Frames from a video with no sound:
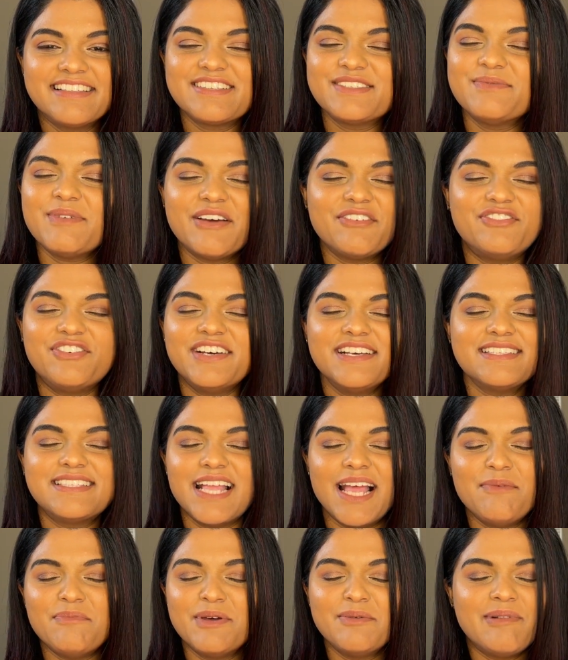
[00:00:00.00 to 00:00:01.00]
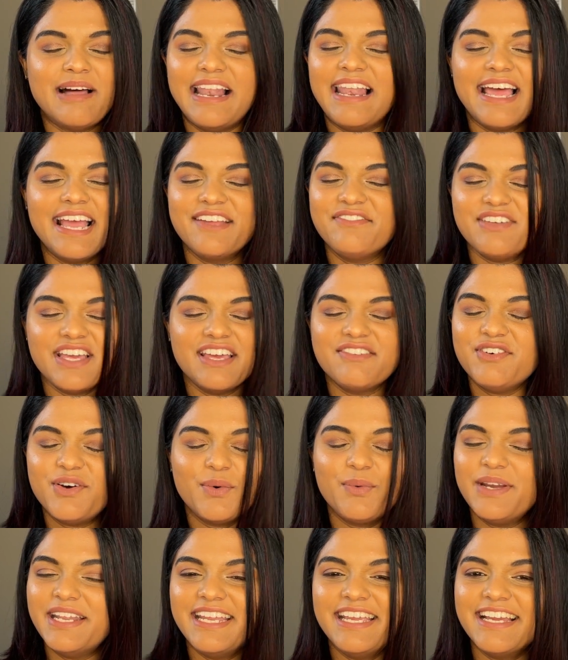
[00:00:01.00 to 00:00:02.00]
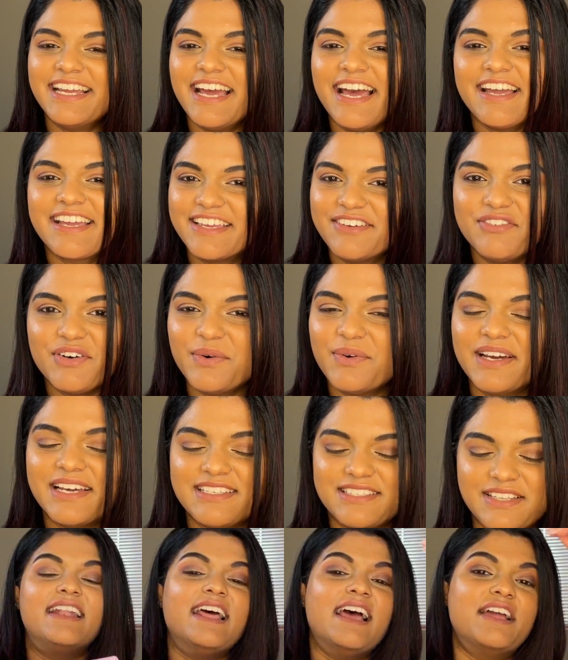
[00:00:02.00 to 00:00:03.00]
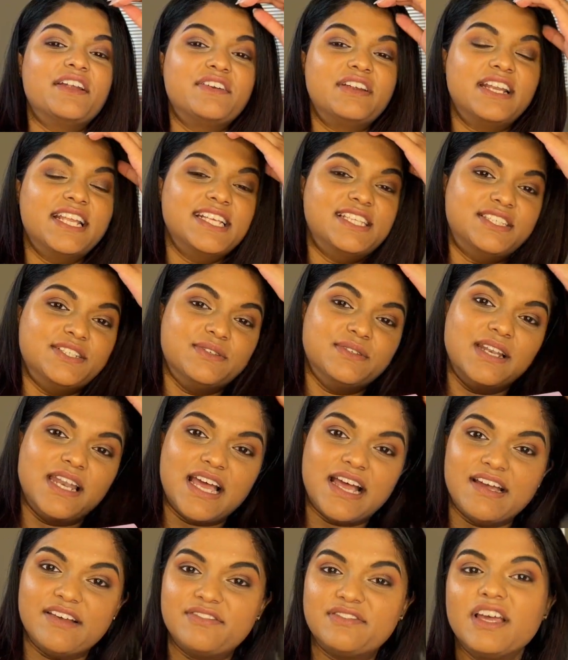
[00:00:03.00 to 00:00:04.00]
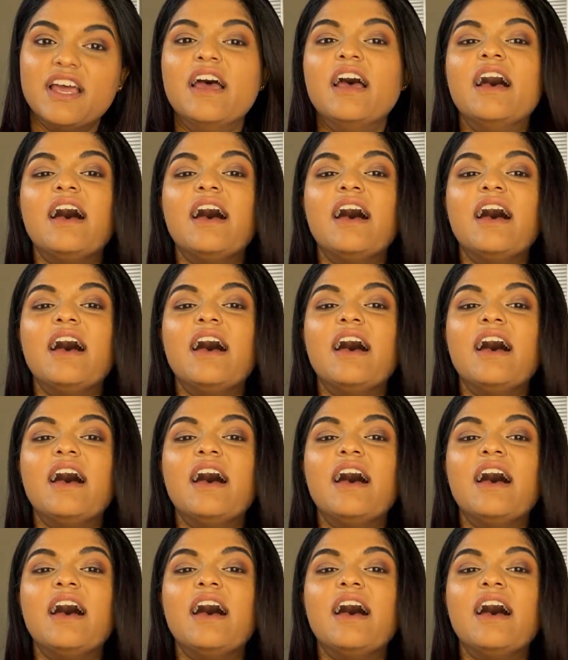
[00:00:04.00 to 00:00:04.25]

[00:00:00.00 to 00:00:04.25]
This is my first time in my life ever winning a giveaway and I really do love